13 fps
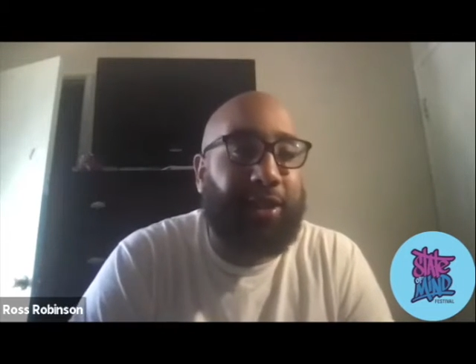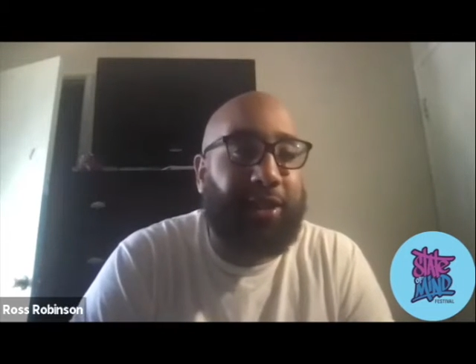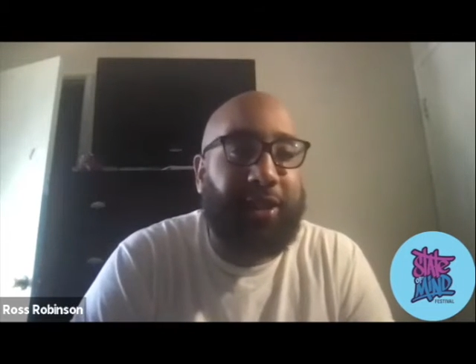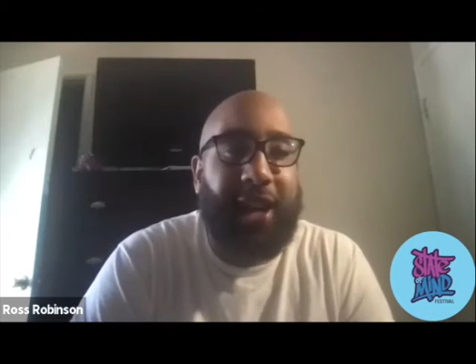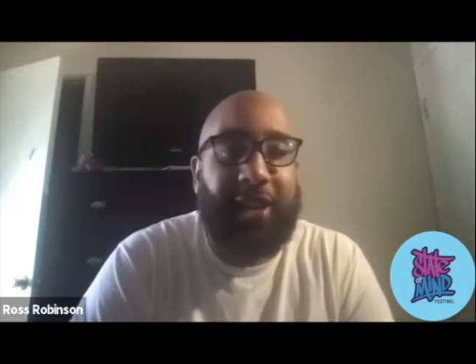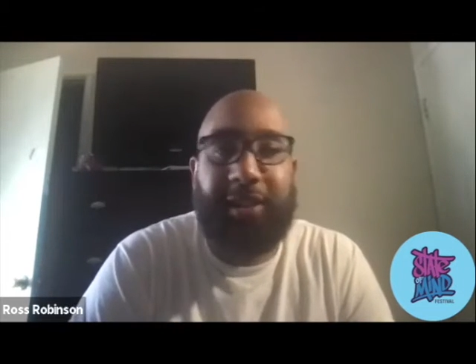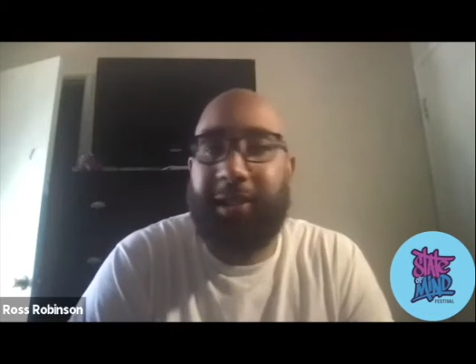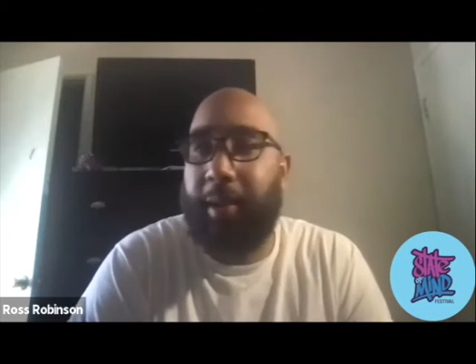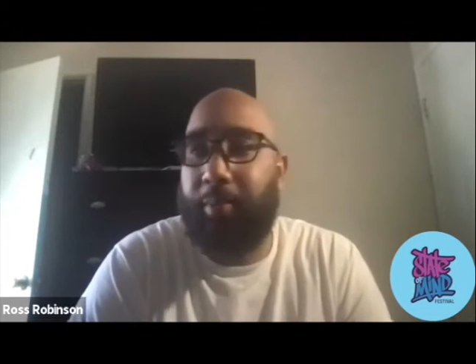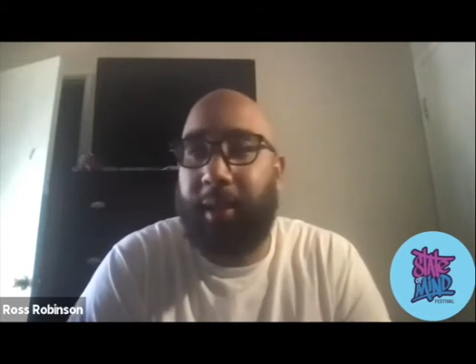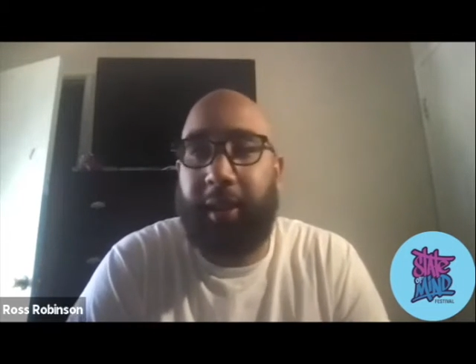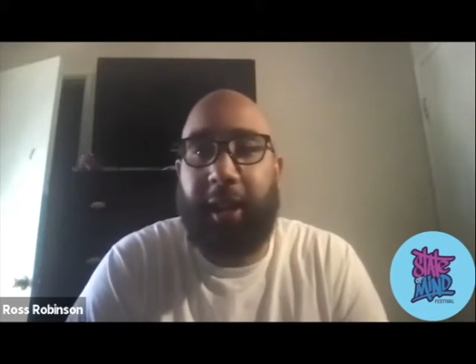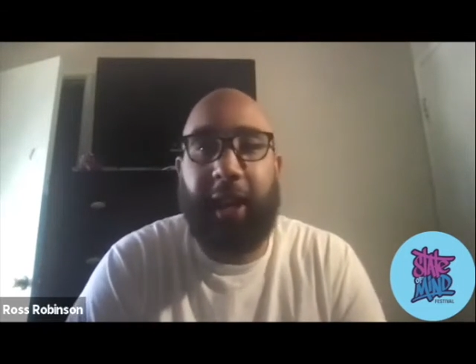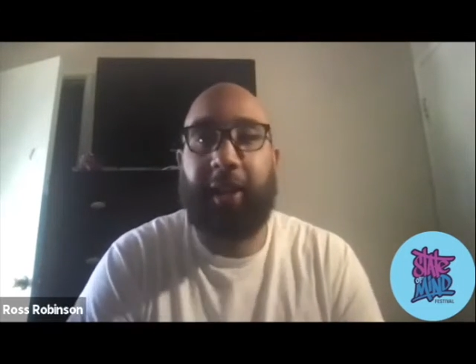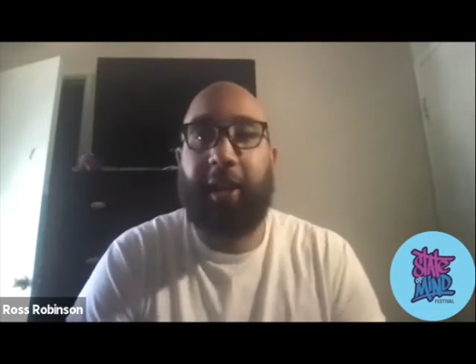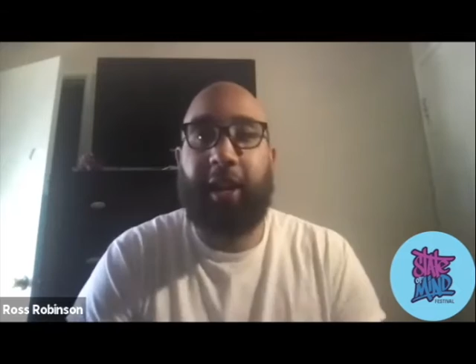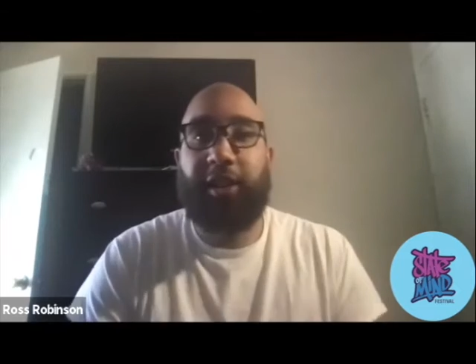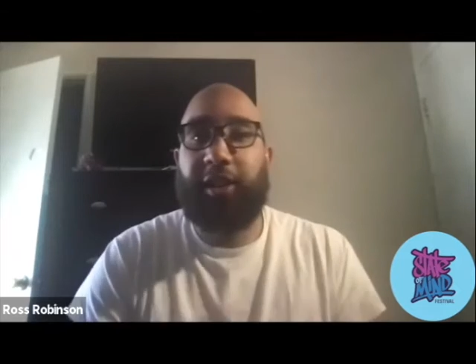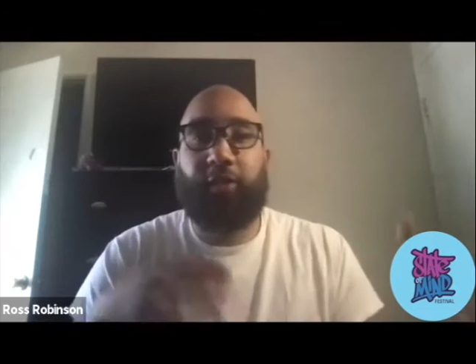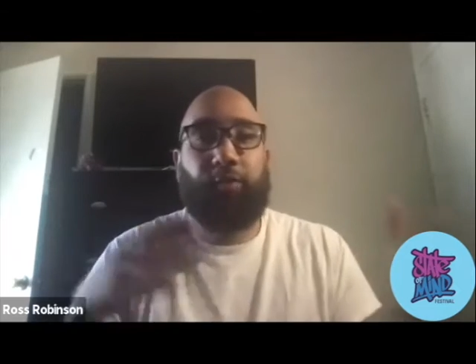It's not something that
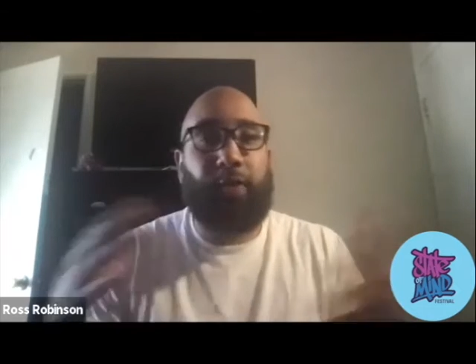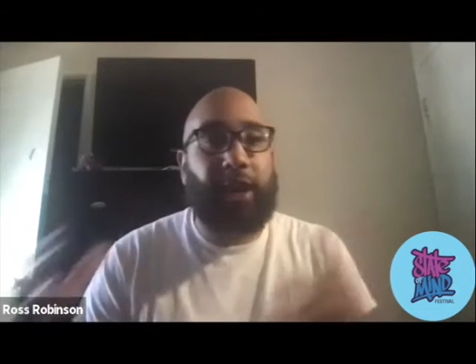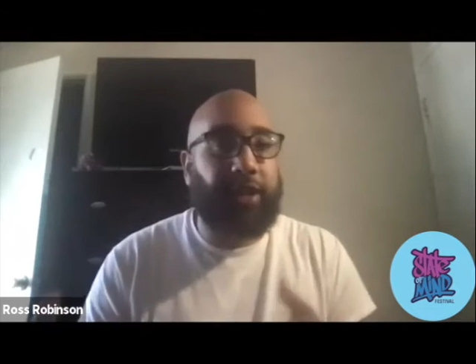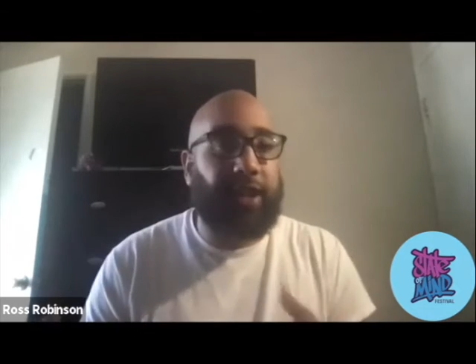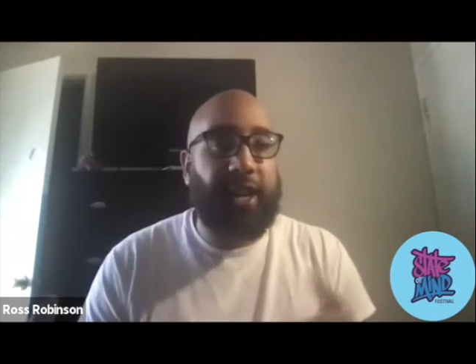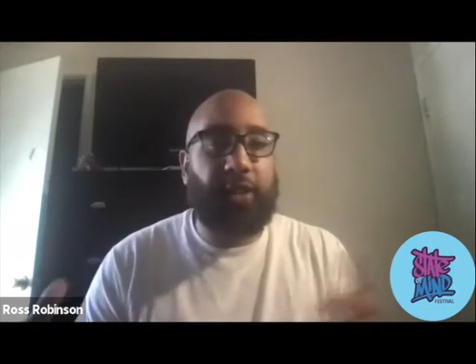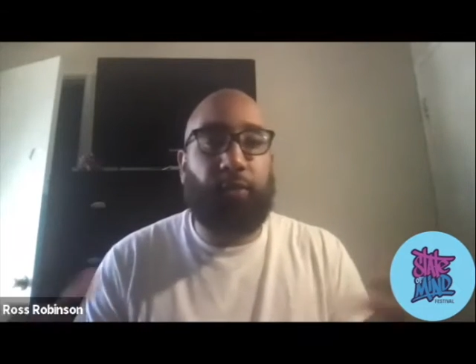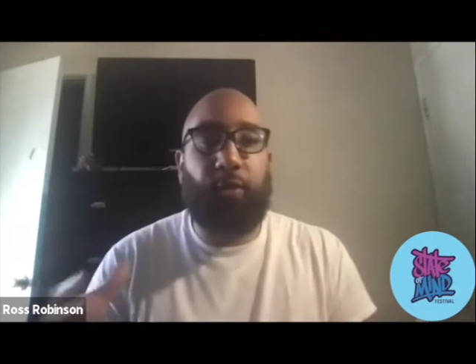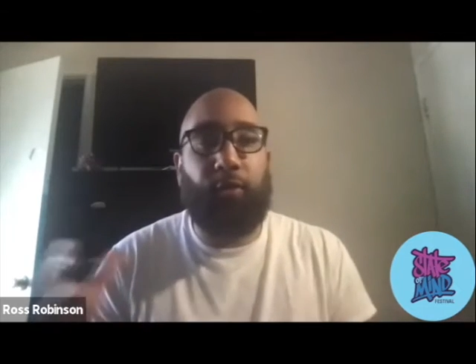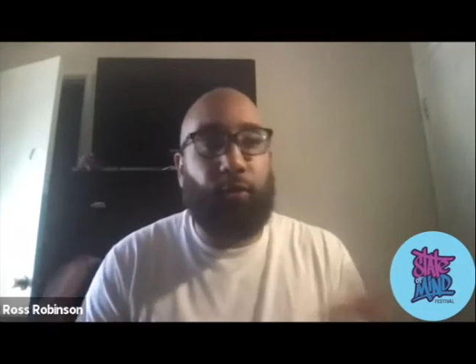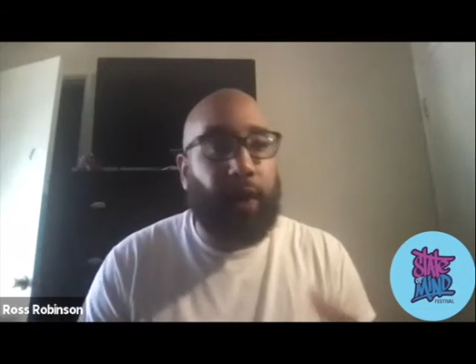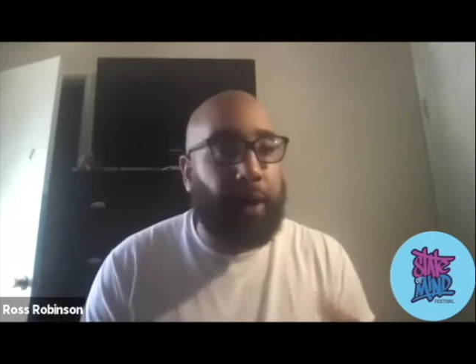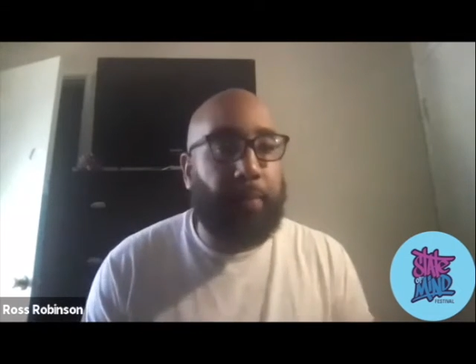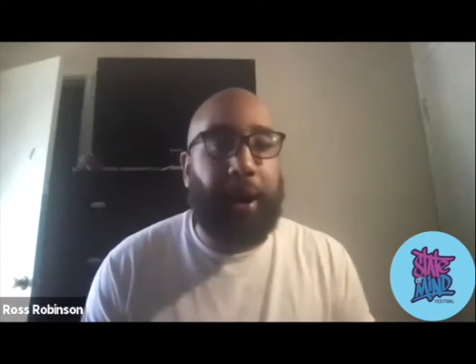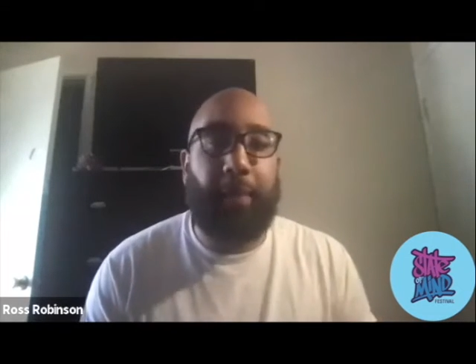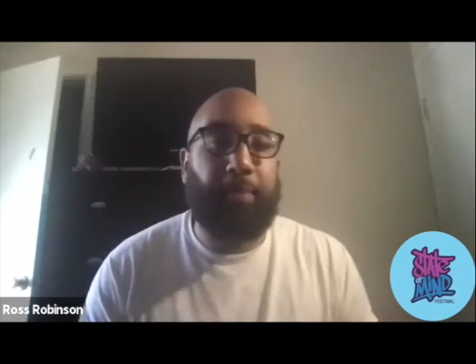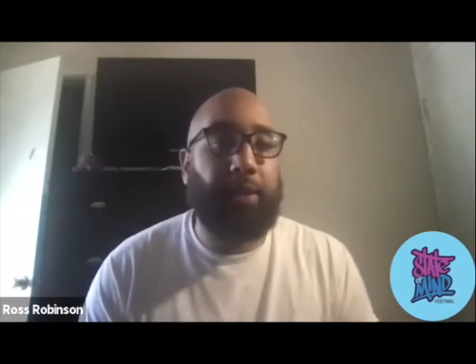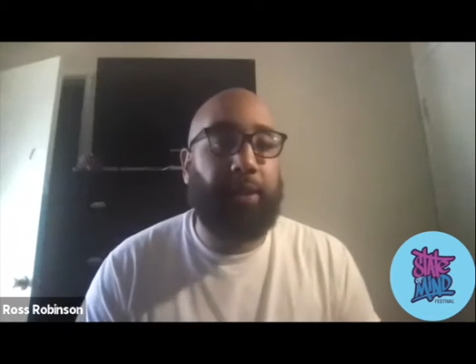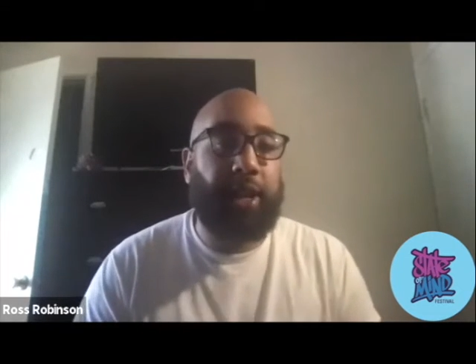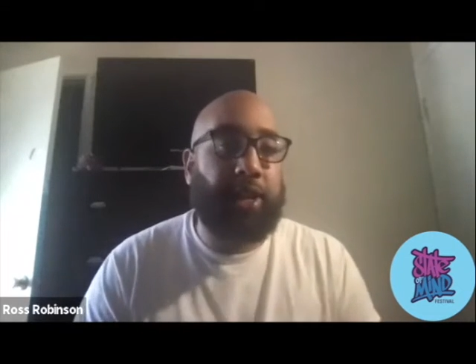just resonates with one
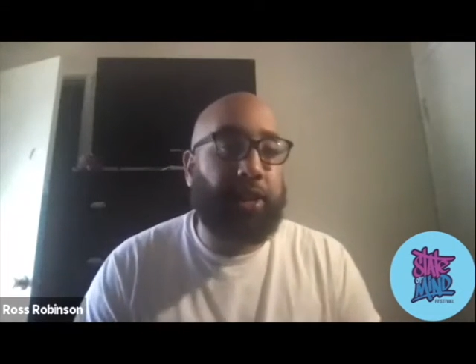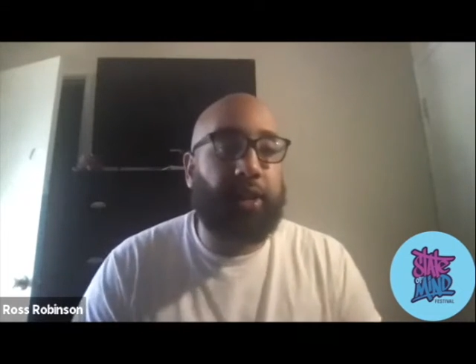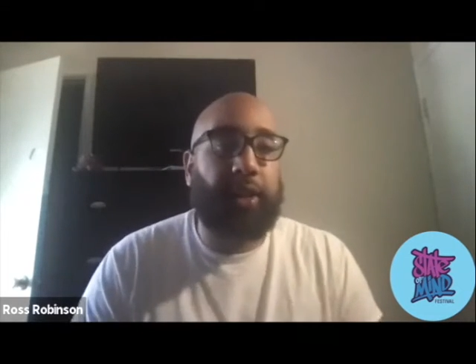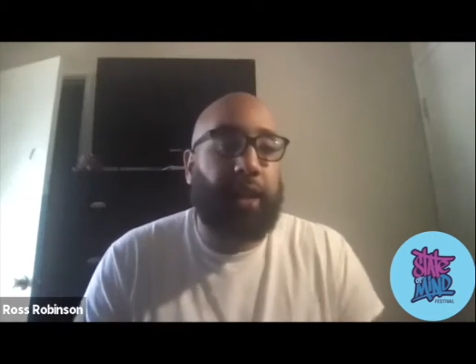population.